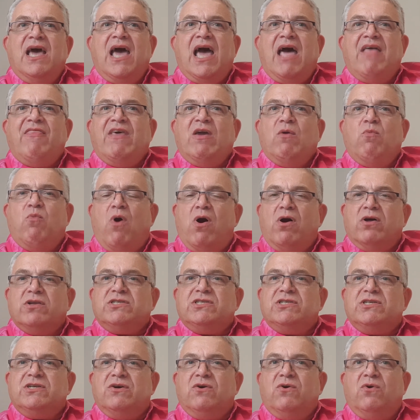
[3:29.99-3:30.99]
and they
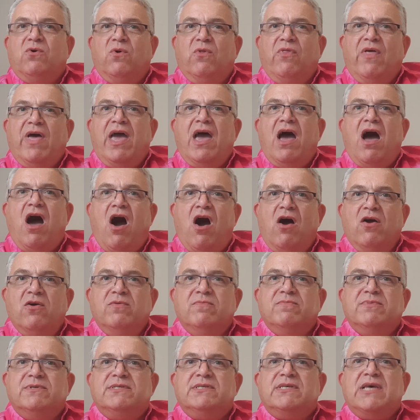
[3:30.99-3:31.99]
watched all their
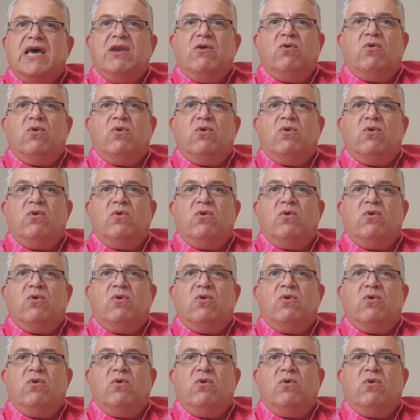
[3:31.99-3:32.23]
hopes and